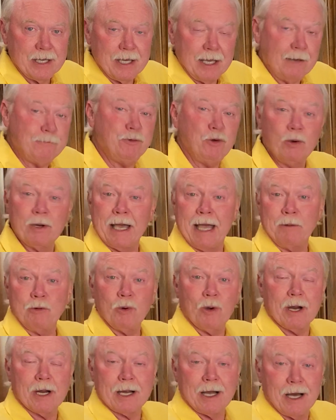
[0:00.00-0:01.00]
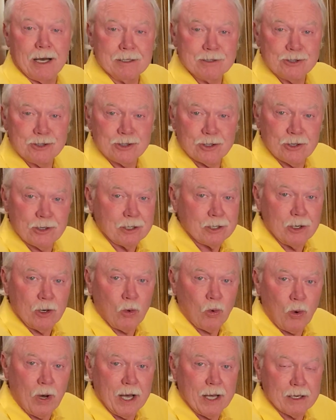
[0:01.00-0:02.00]
If you came to our concert a
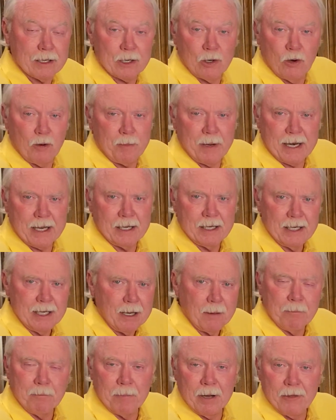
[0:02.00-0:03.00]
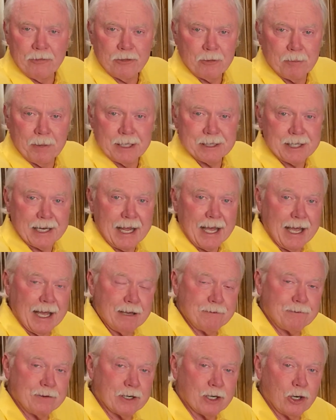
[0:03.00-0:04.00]
little while ago, about a month, month and a
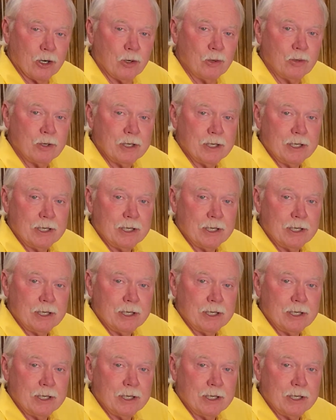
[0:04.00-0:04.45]
half ago,